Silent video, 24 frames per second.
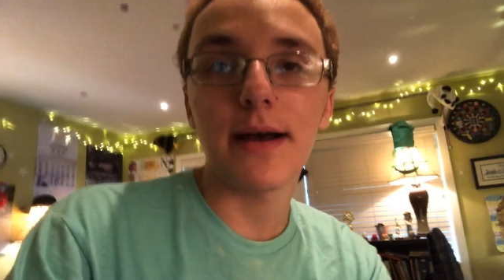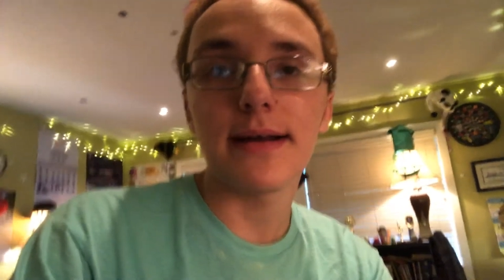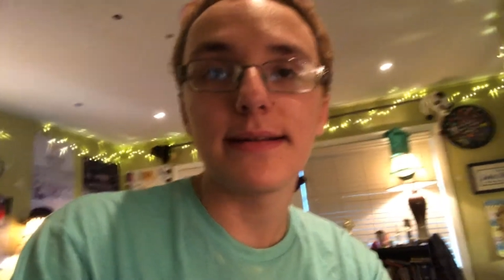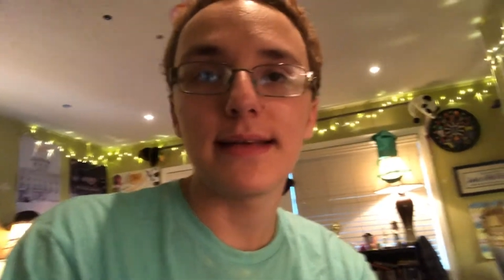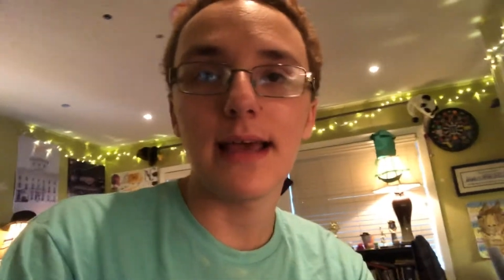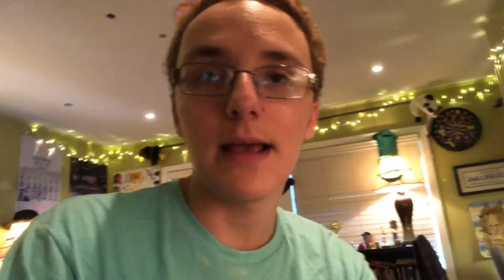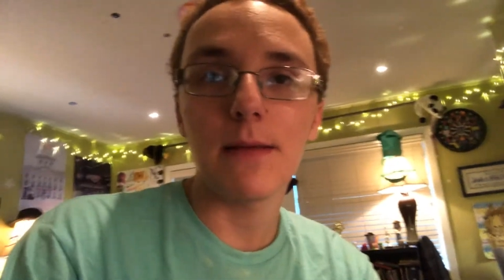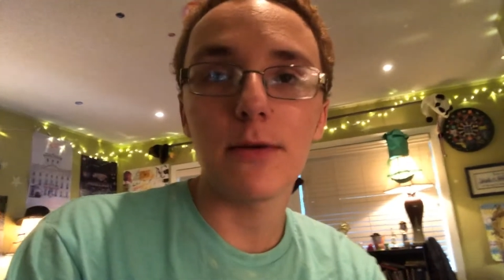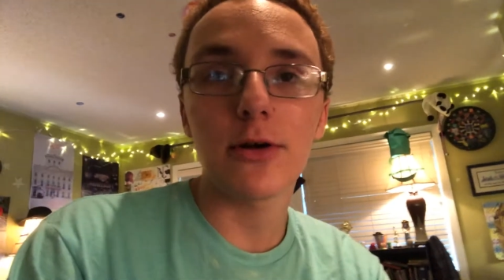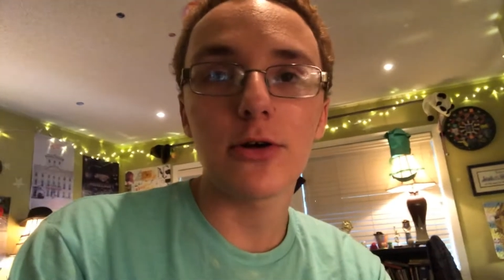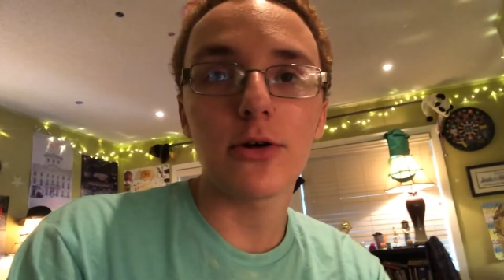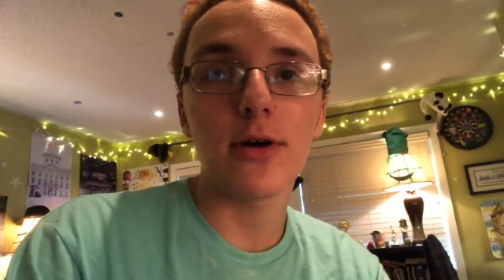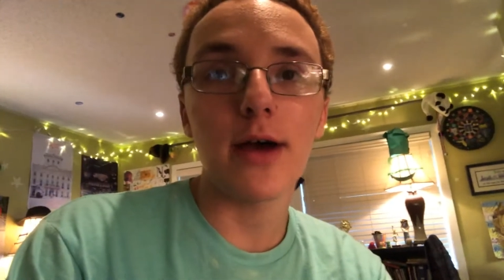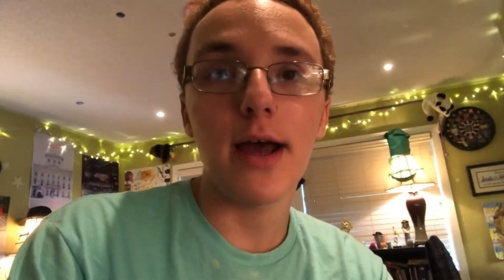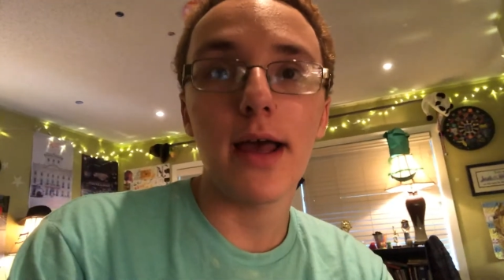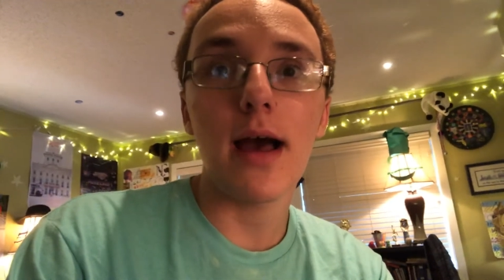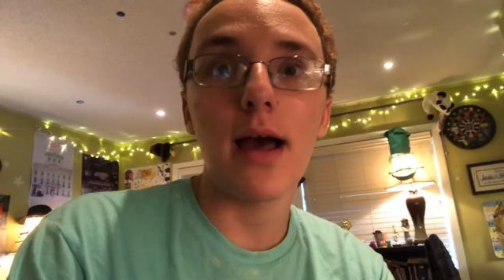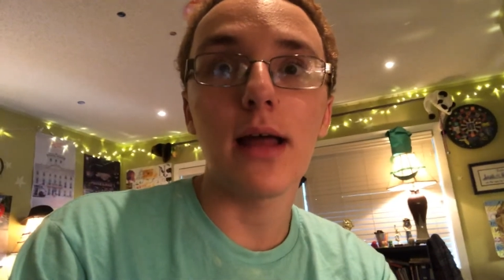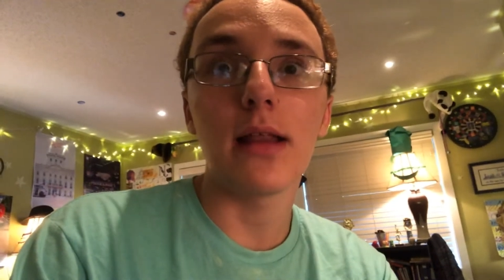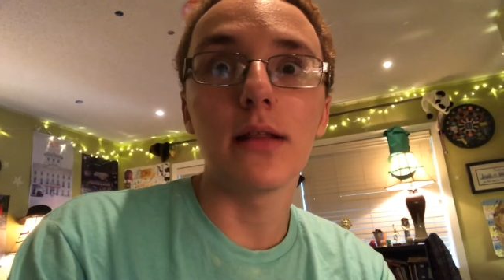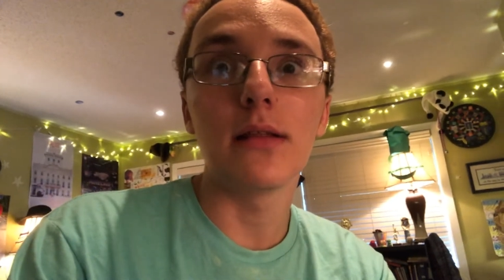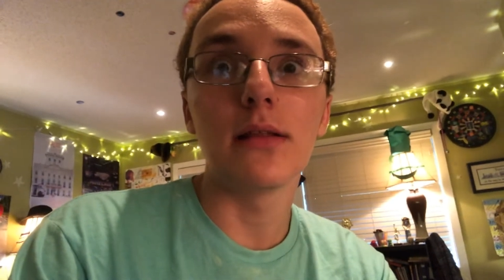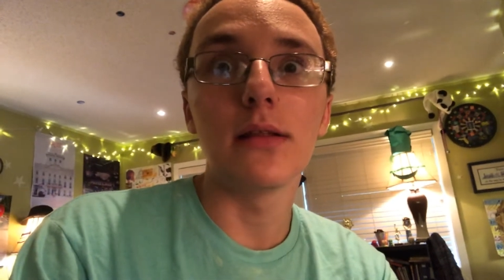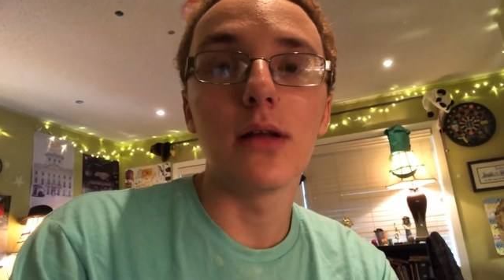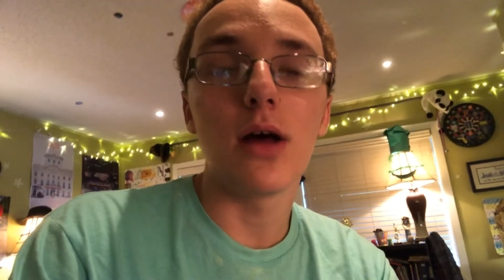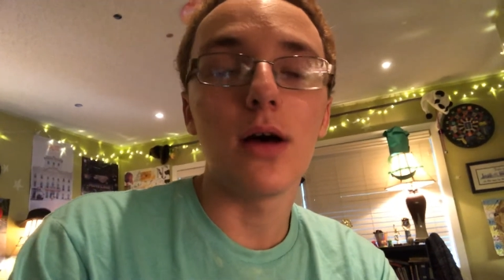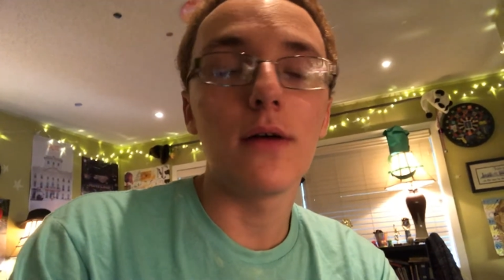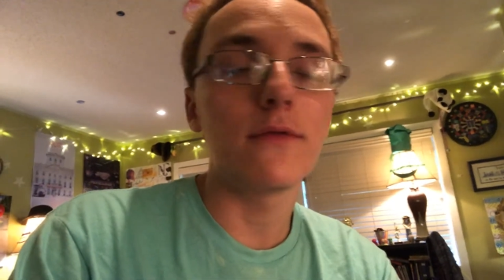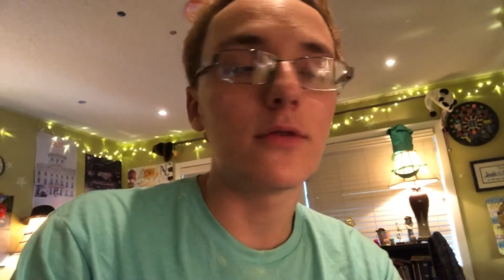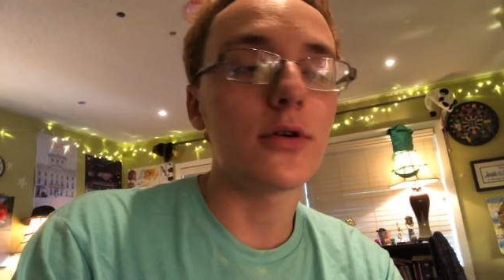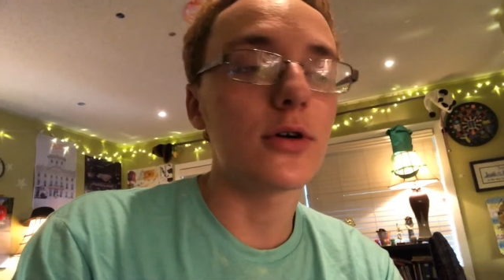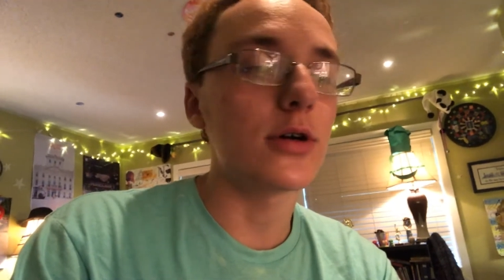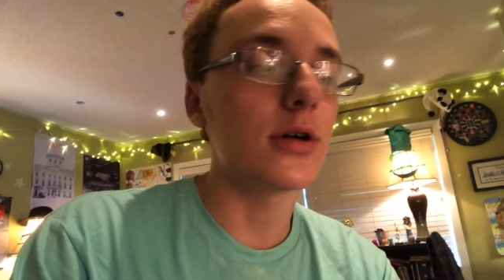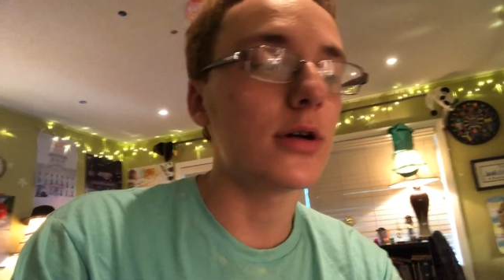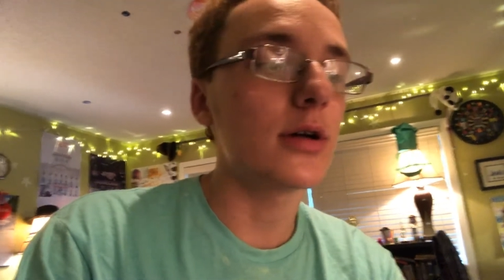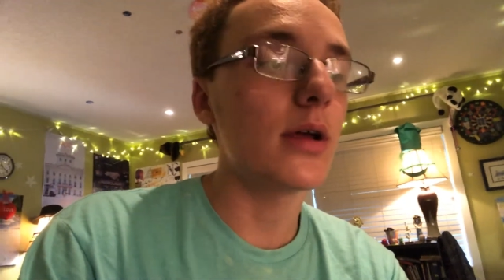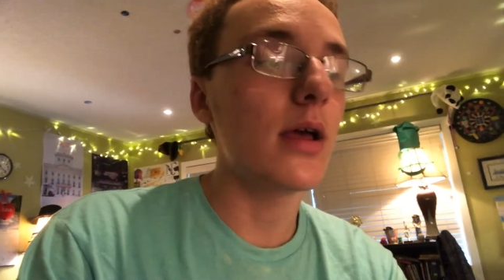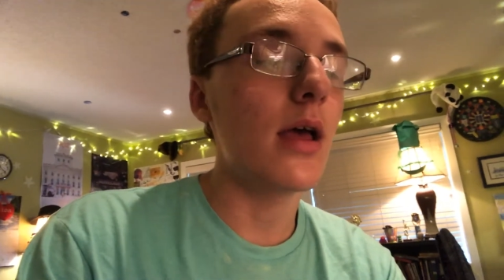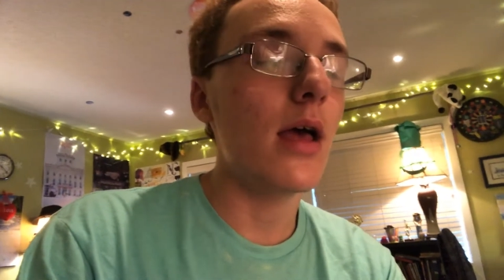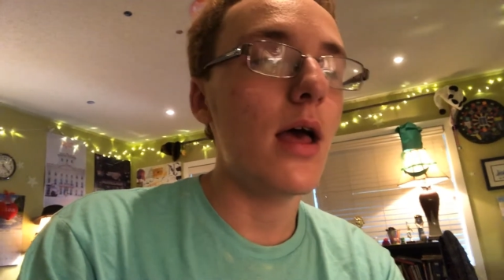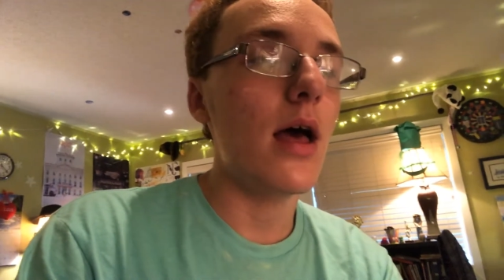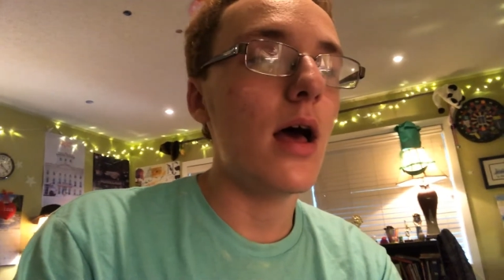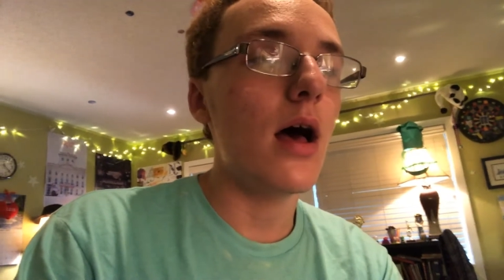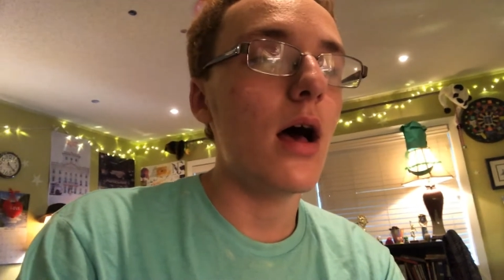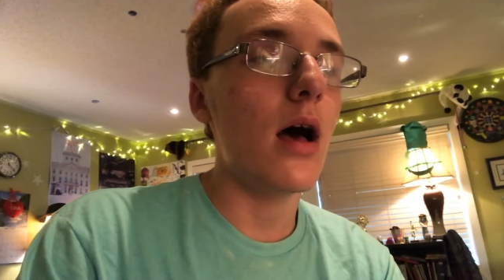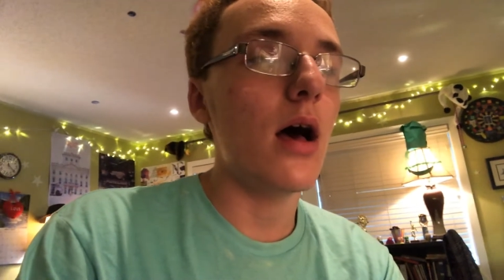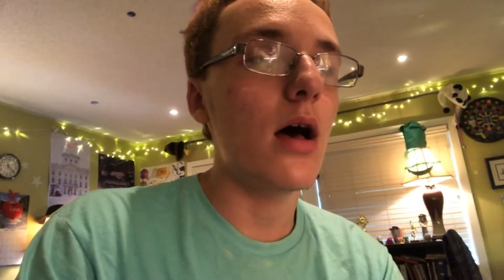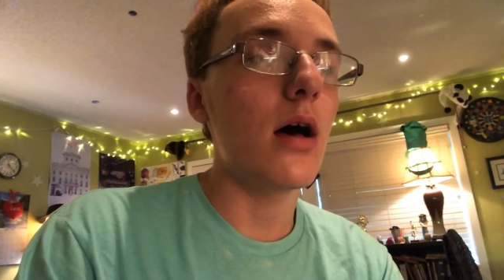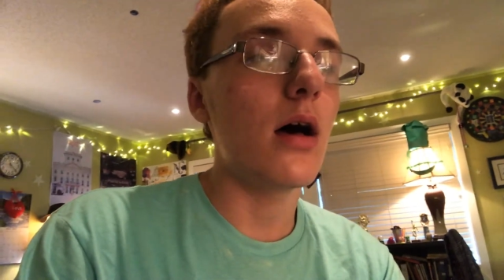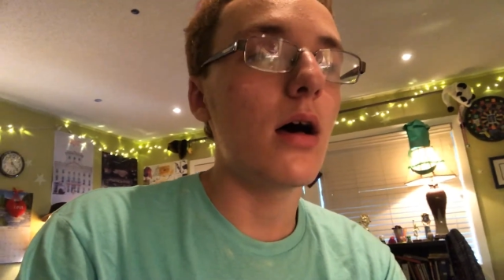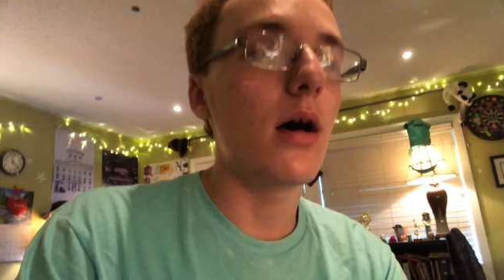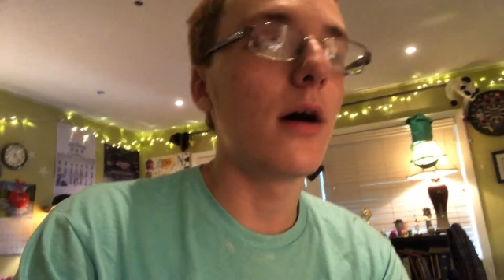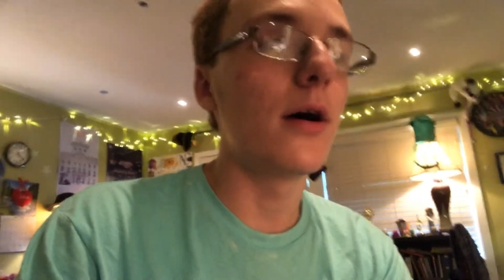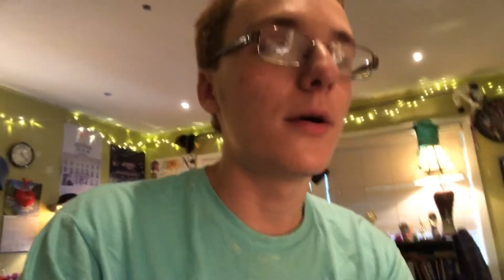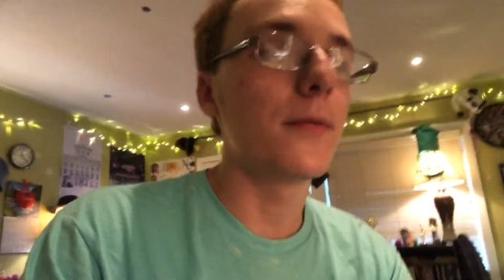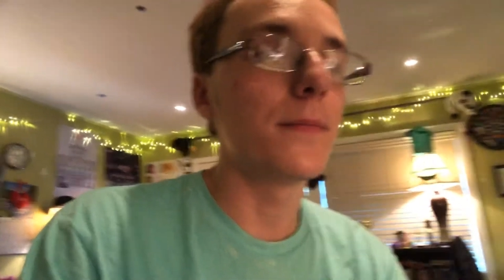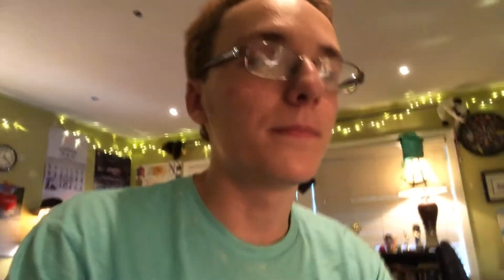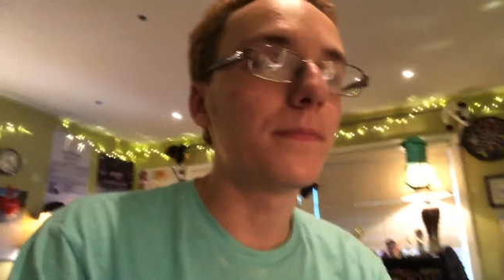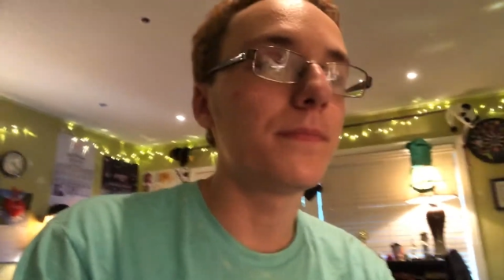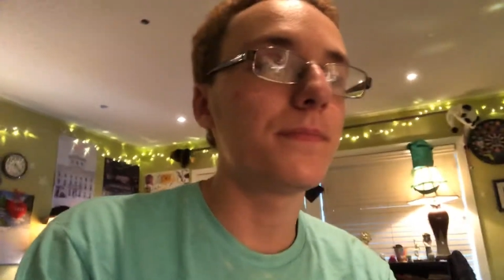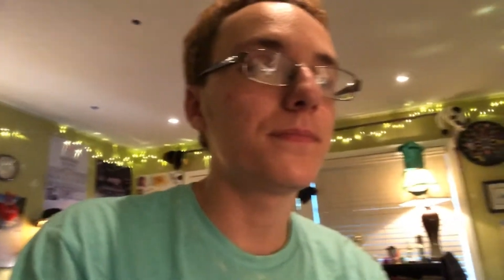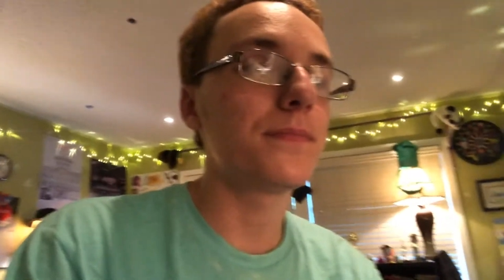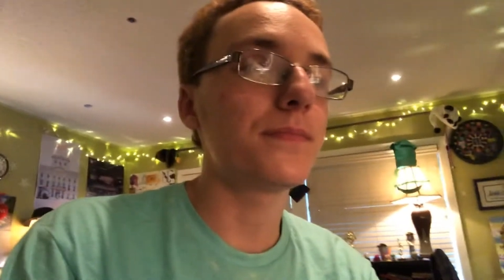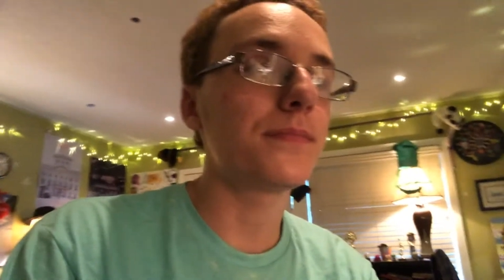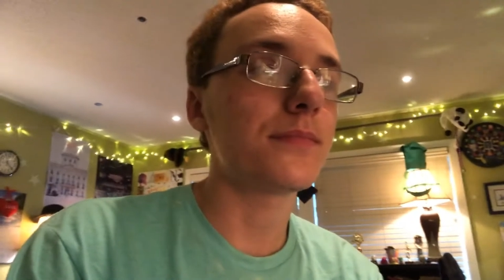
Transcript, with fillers: Tate McRae I love her um